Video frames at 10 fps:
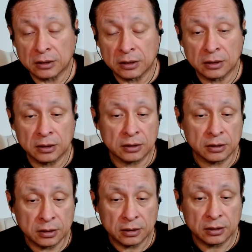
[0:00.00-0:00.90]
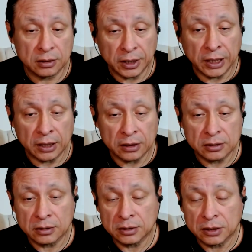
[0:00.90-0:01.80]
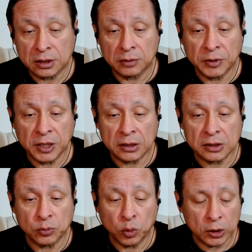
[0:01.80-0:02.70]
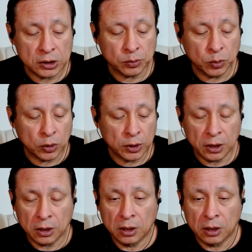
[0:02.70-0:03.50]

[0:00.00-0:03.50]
And yeah, so it's just going to be like a smorgasbord